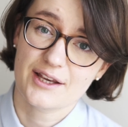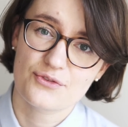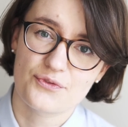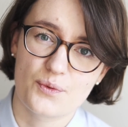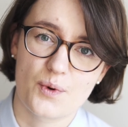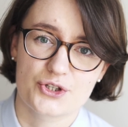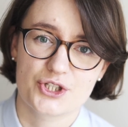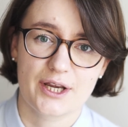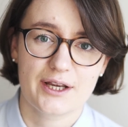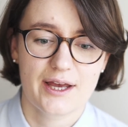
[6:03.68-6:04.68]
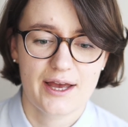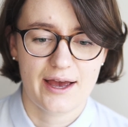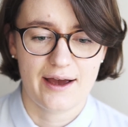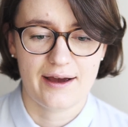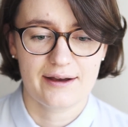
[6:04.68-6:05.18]
Thank you for watching.
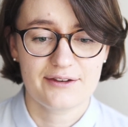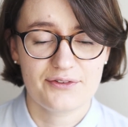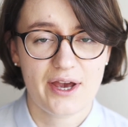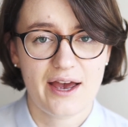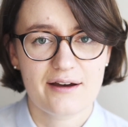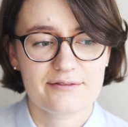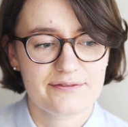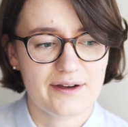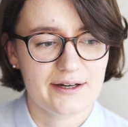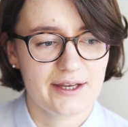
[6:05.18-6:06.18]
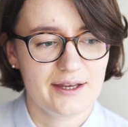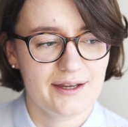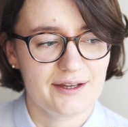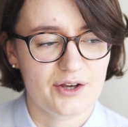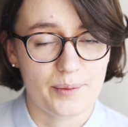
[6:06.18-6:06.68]
If you have
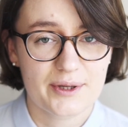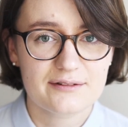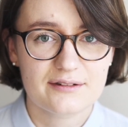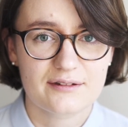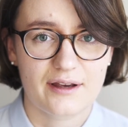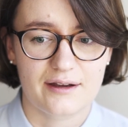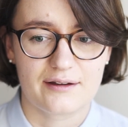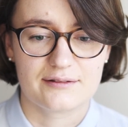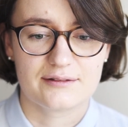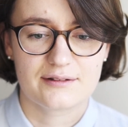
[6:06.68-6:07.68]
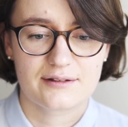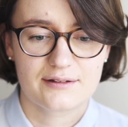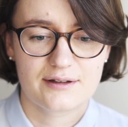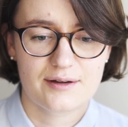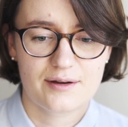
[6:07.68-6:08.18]
any comments and
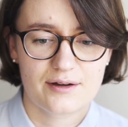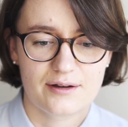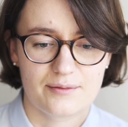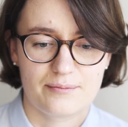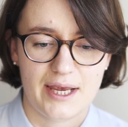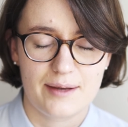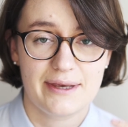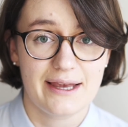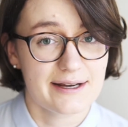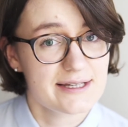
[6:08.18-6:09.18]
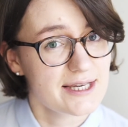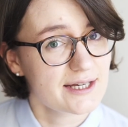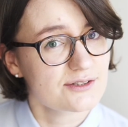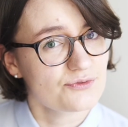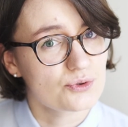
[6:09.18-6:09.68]
maybe
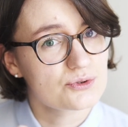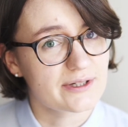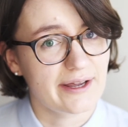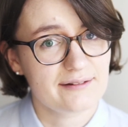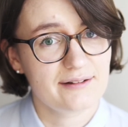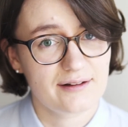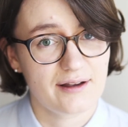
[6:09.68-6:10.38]
ideas for the next